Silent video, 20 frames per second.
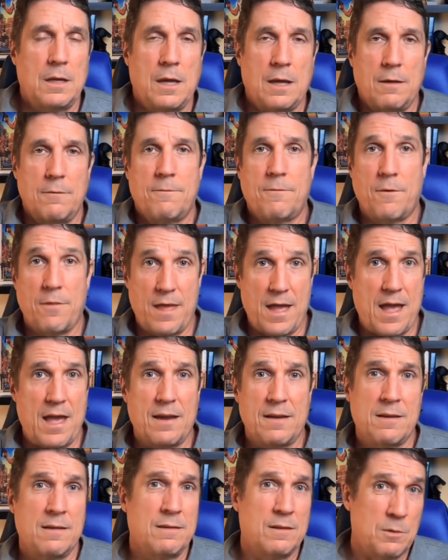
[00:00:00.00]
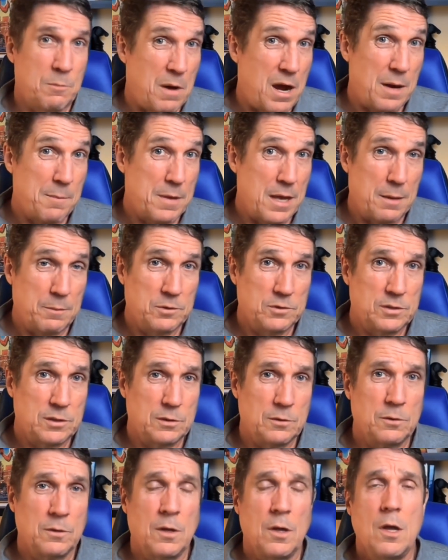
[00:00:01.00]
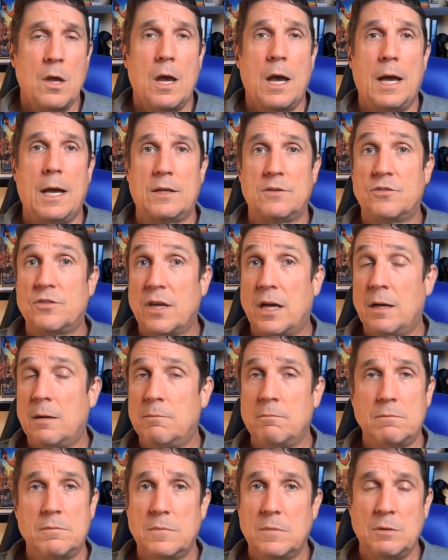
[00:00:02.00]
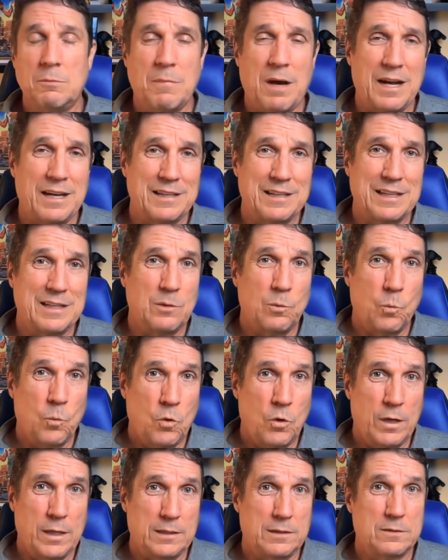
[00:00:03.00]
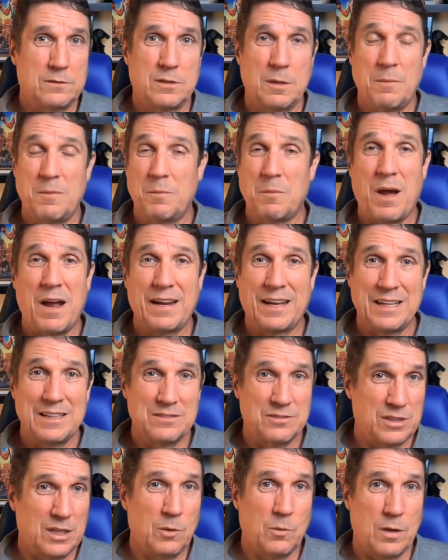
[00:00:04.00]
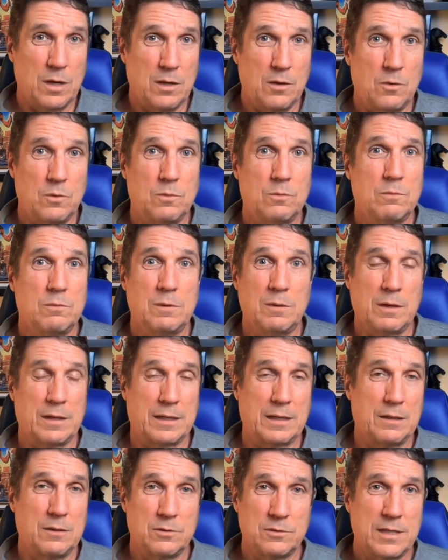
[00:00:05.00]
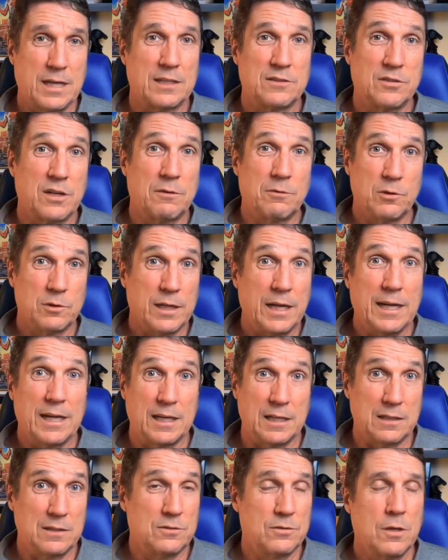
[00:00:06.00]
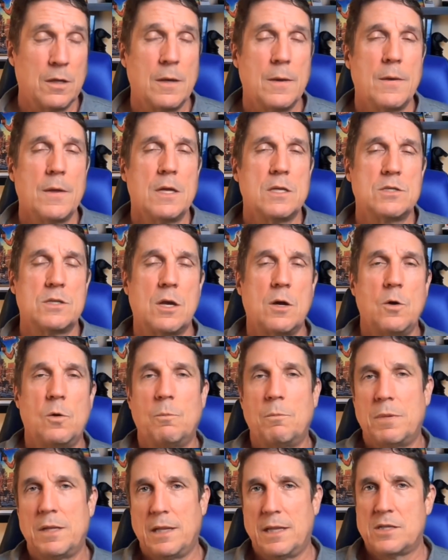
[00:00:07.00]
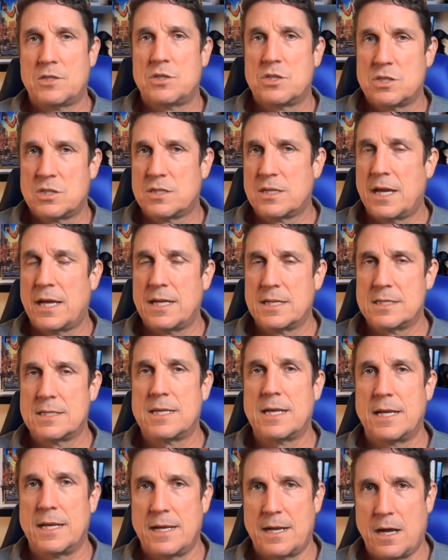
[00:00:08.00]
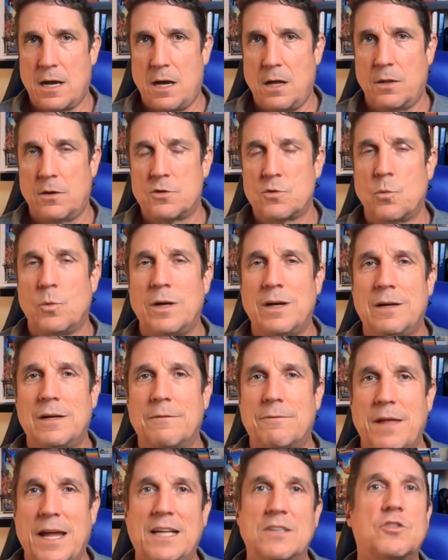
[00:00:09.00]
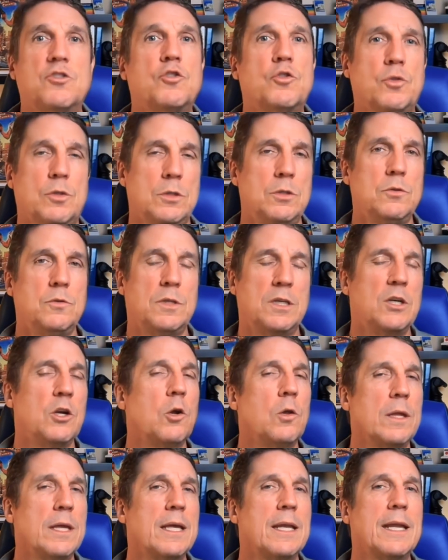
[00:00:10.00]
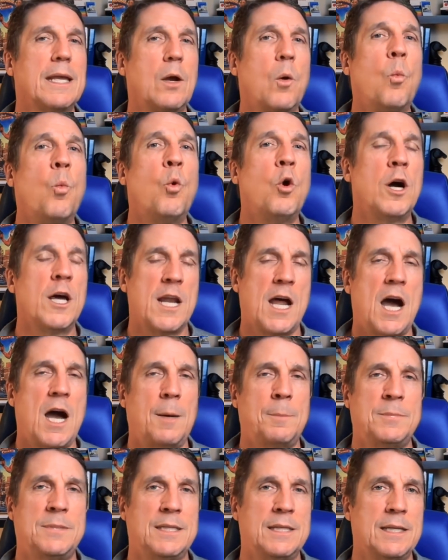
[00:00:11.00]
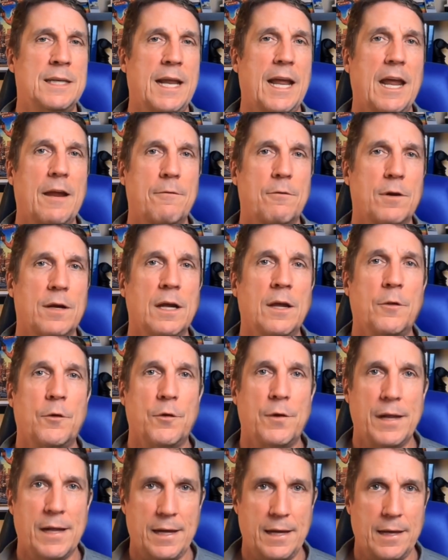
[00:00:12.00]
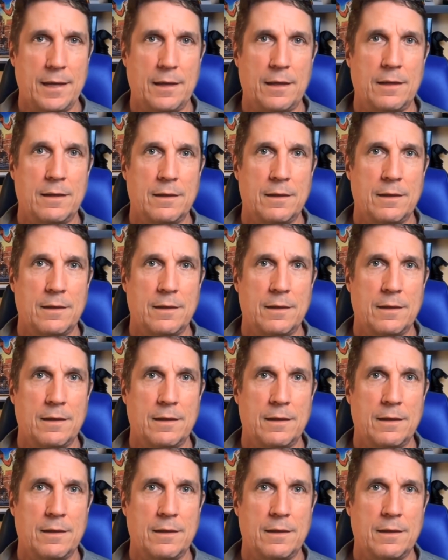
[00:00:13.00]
for that. You might be able to. Some you might get 1. Some you might get 0. Like, it'll take several days. So, but let's just say it's $10. Well, if that's true, then you're only going to get 1 opt-in every other day.